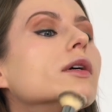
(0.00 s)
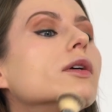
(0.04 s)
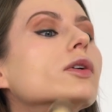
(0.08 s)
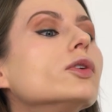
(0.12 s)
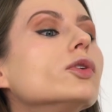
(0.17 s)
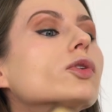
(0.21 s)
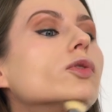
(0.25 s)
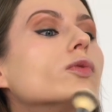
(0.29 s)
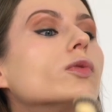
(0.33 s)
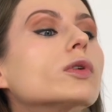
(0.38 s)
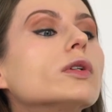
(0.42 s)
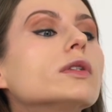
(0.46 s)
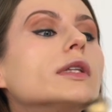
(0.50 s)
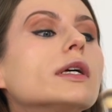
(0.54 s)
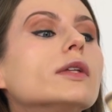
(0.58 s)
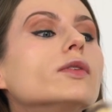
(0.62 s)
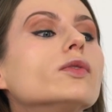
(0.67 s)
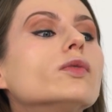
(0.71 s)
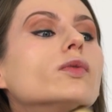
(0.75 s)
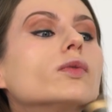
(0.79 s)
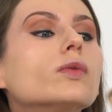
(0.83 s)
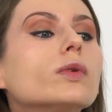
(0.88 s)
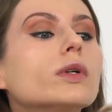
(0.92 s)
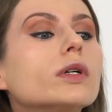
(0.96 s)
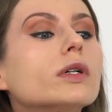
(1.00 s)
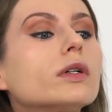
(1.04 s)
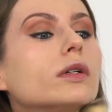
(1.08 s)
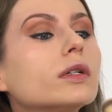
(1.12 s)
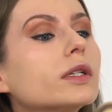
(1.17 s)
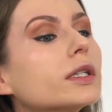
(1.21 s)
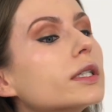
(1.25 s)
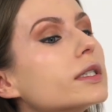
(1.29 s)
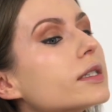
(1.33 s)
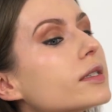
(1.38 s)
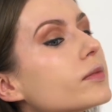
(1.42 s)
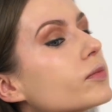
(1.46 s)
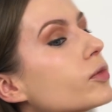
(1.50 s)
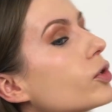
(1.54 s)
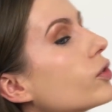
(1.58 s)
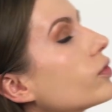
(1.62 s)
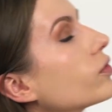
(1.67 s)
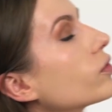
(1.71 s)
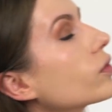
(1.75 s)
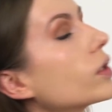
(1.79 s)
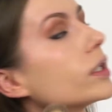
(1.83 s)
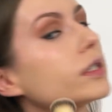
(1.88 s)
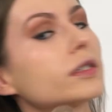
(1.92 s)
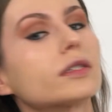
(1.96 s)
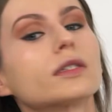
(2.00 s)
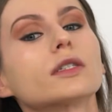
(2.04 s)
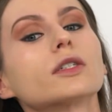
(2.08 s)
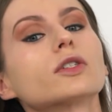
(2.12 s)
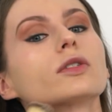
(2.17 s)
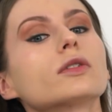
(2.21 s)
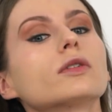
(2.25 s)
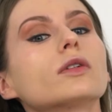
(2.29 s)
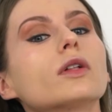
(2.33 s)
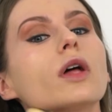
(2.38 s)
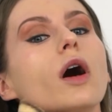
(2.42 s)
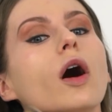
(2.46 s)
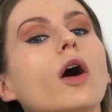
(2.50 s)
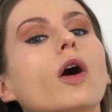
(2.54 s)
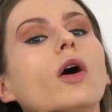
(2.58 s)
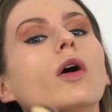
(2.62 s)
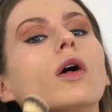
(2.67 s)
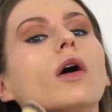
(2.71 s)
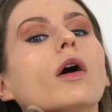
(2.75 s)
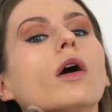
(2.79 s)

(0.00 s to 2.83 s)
You want that really smooth transition all